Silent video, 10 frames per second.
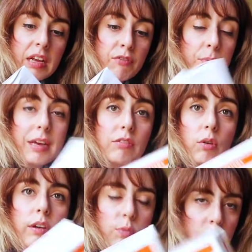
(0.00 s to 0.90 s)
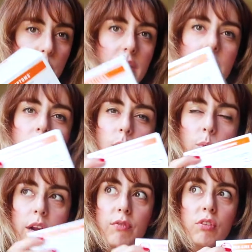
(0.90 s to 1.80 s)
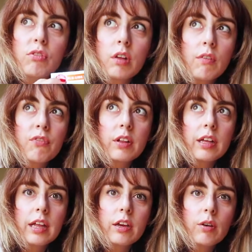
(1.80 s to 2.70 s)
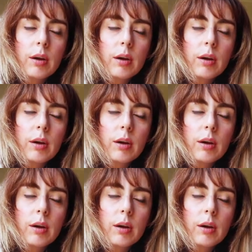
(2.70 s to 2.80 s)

for me it's always worked when I whenever you start feeling like you're